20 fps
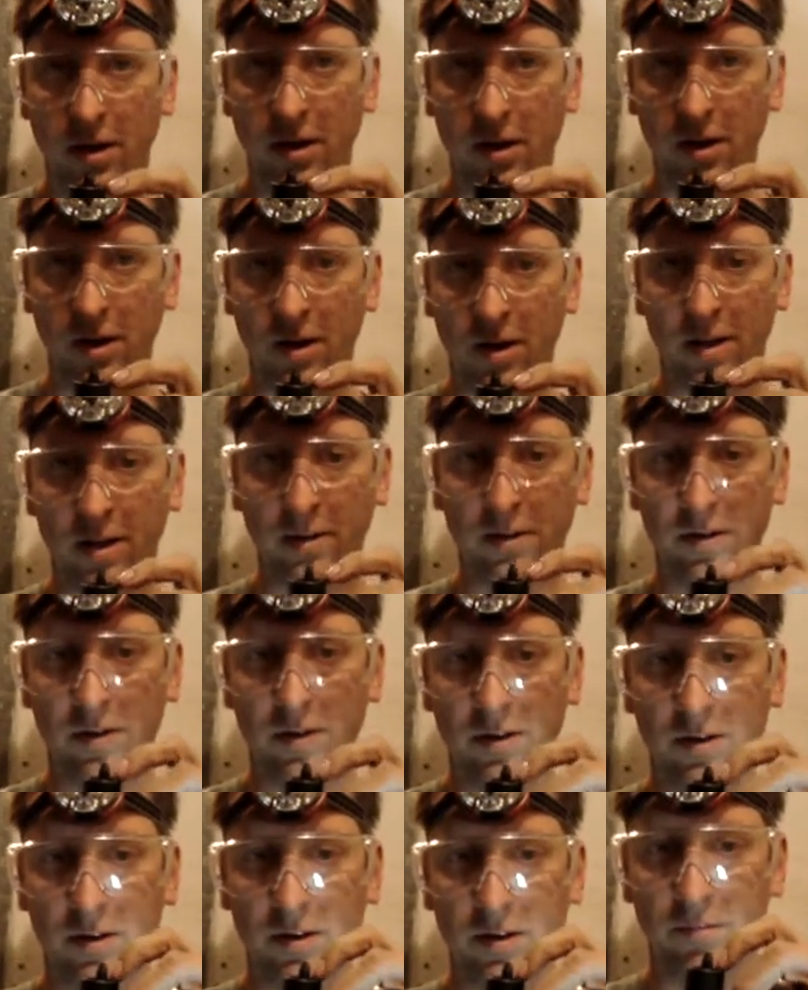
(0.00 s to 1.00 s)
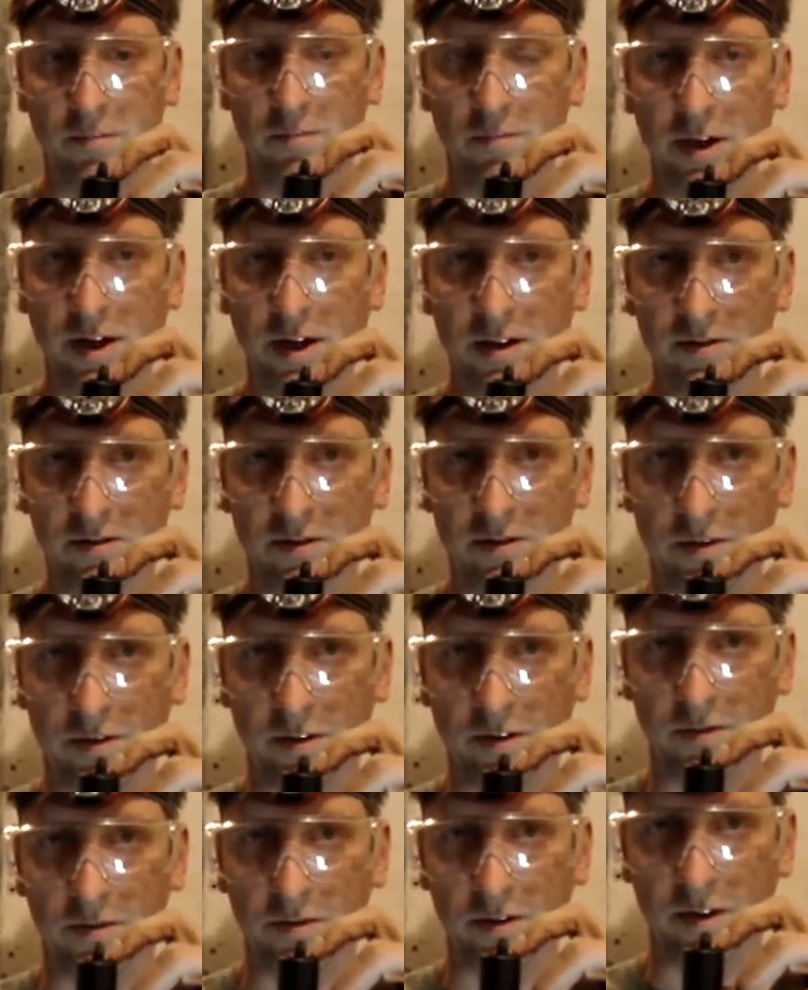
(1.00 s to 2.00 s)
And the base of
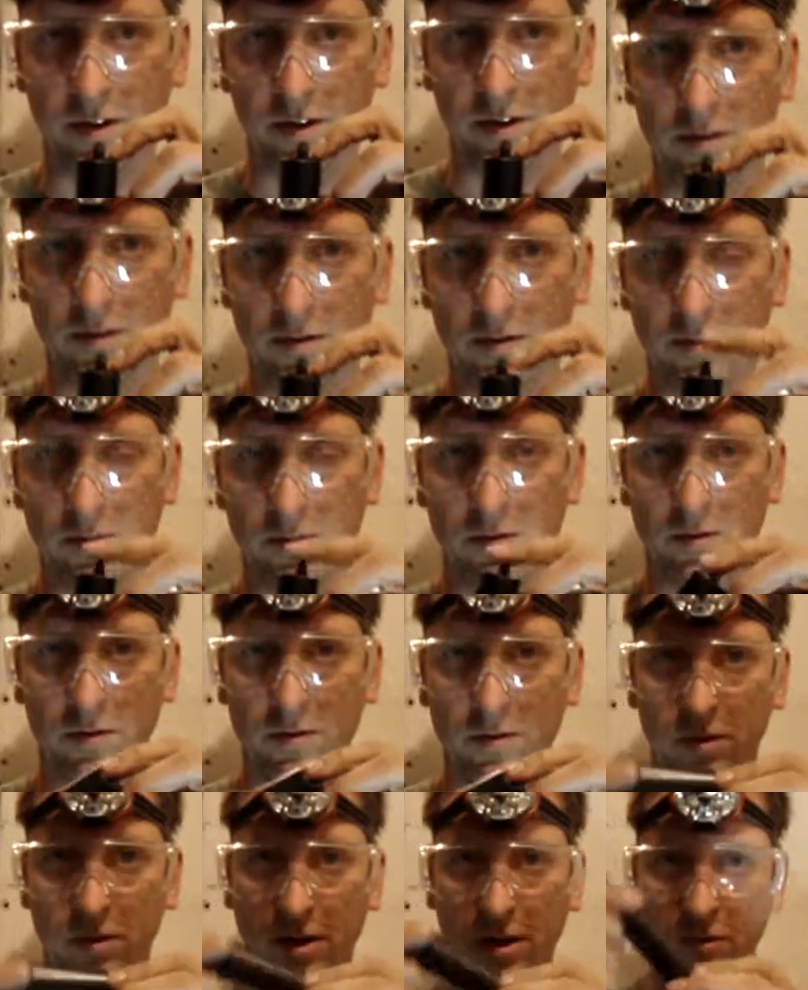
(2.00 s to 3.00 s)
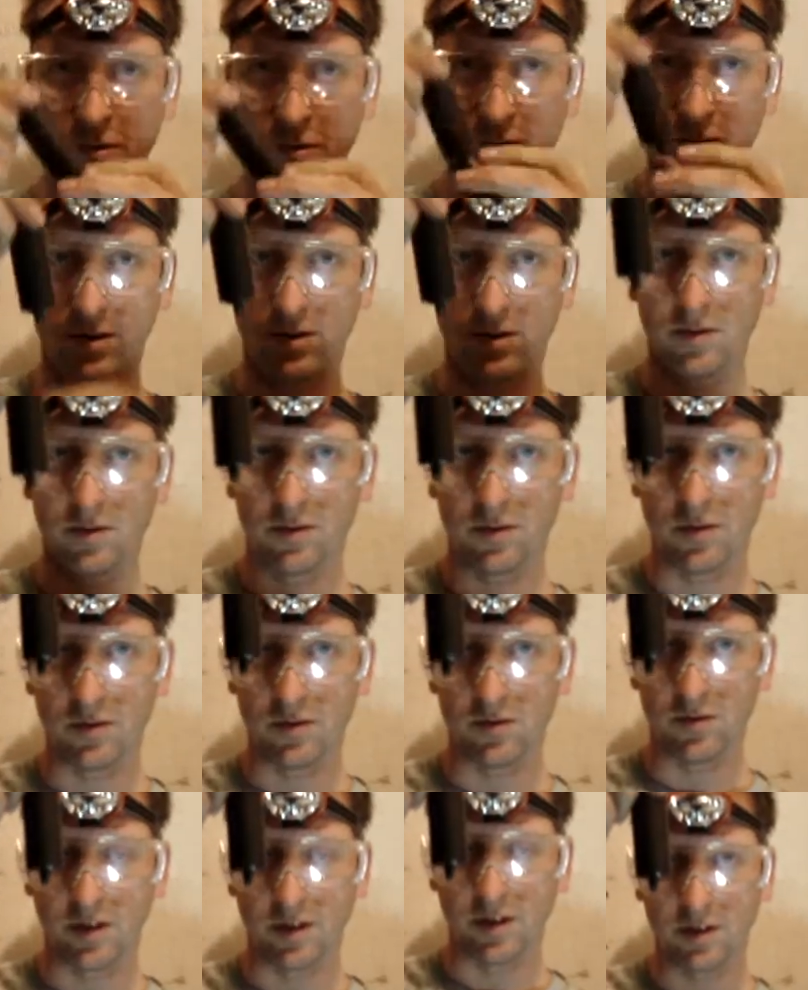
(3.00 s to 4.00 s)
this thing actually
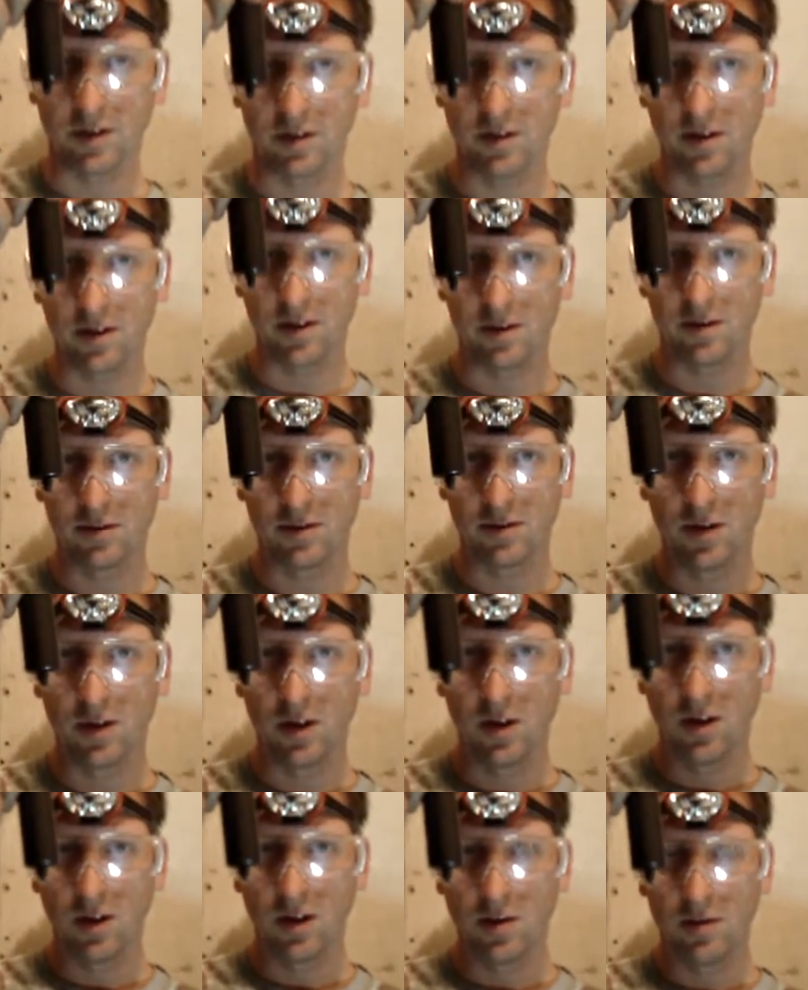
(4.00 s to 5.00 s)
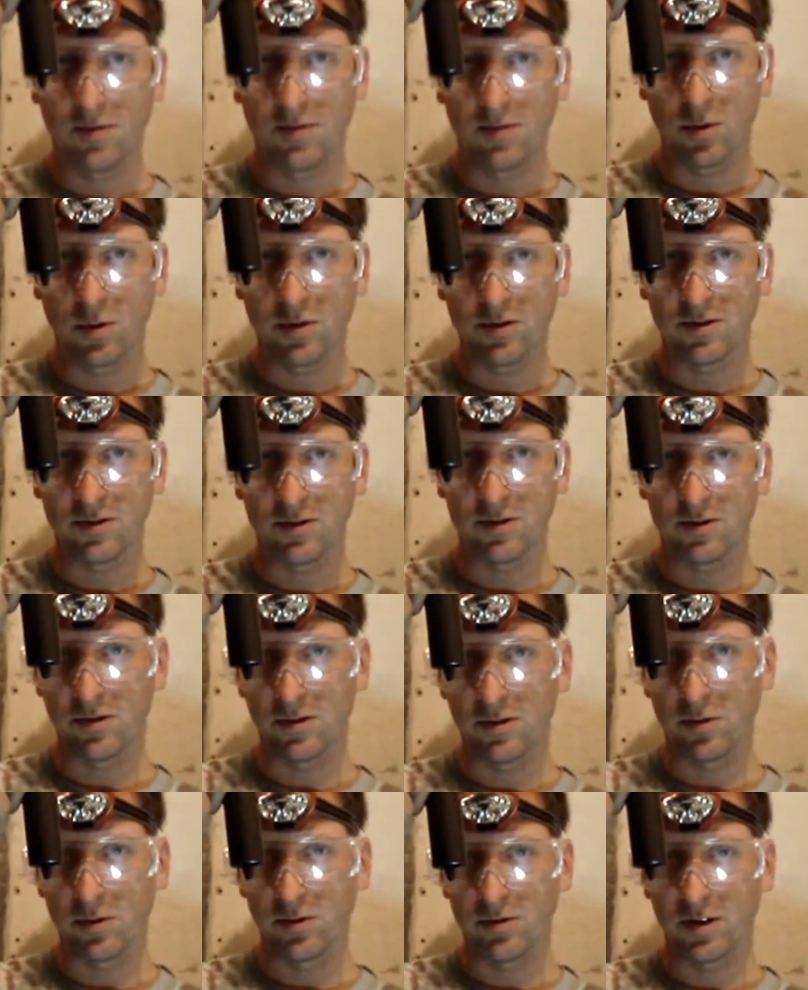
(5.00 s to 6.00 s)
goes like this, forces
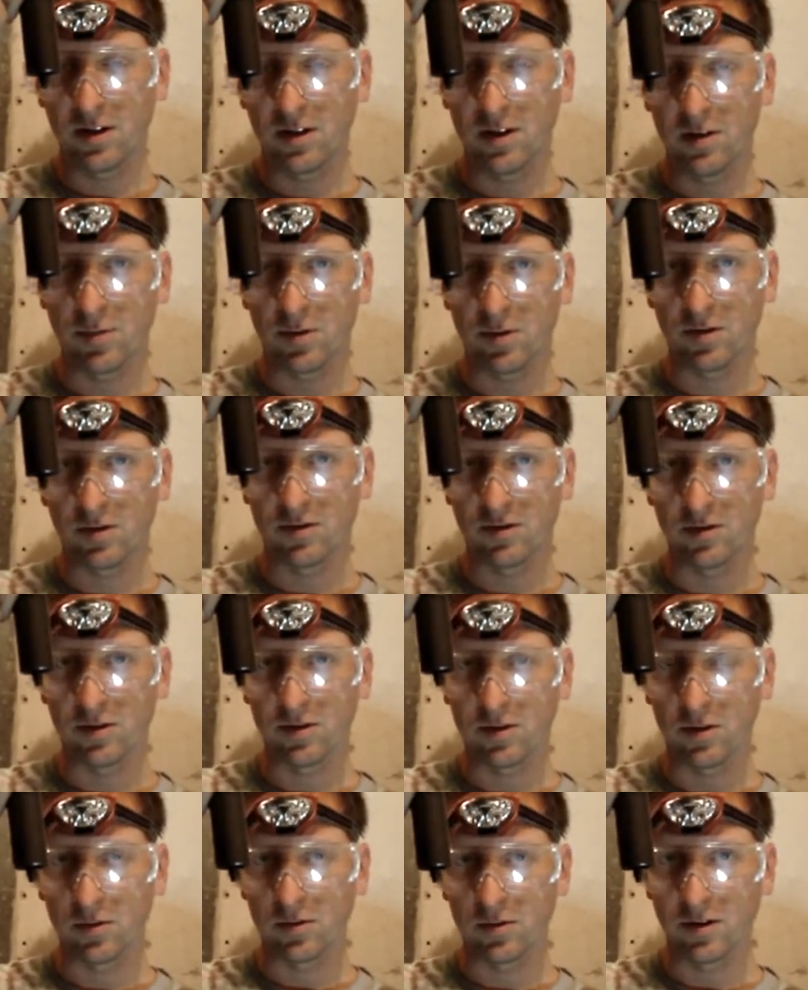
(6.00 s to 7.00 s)
those keepers to go